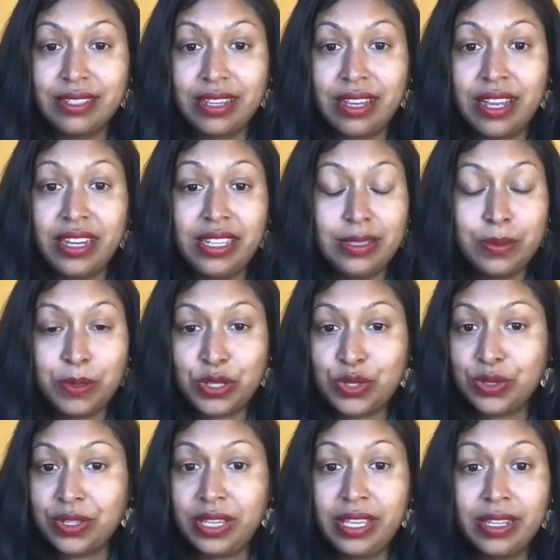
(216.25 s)
I need
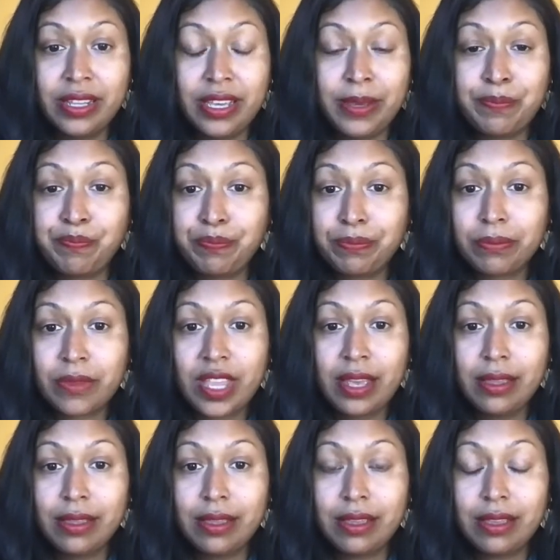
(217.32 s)
spiritual healing
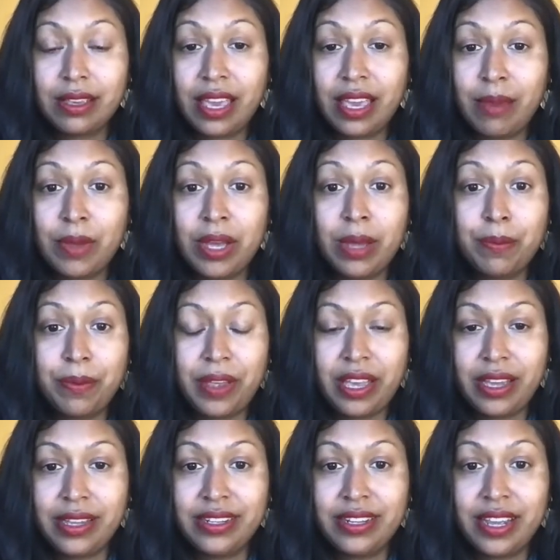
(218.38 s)
came up,
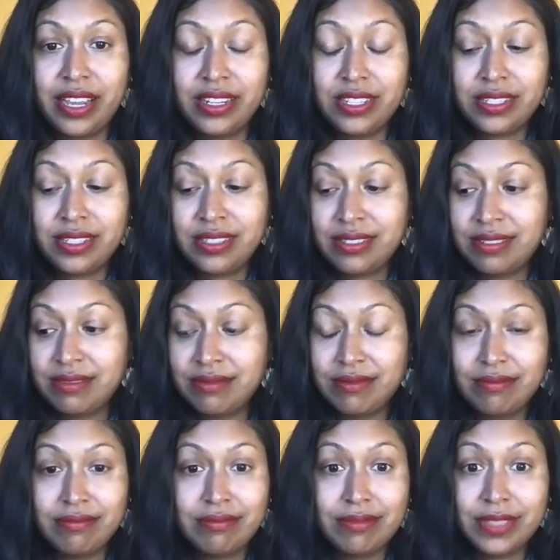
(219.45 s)
and I just
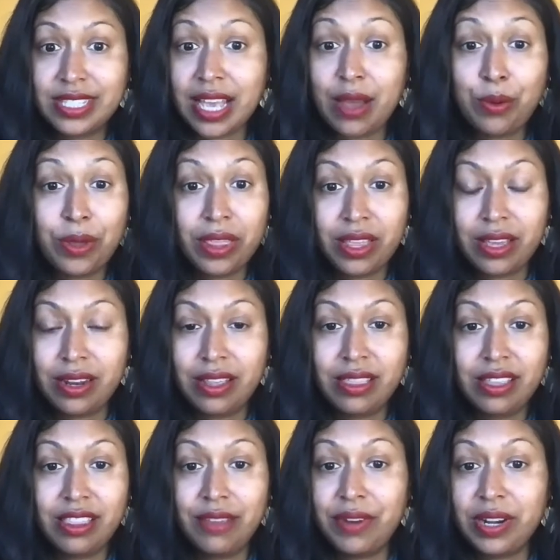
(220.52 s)
sat with it. And
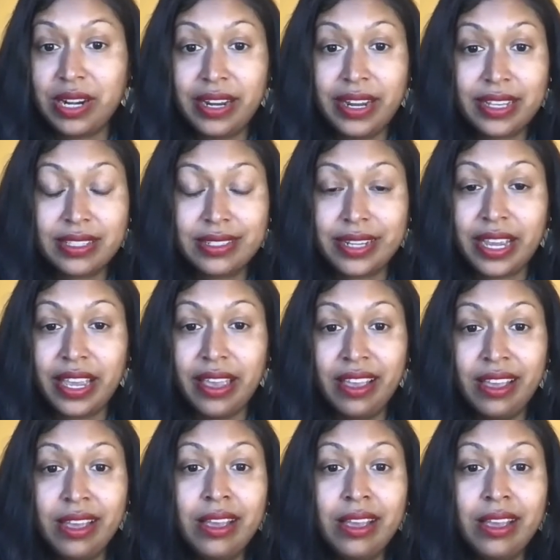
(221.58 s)
then the very next day,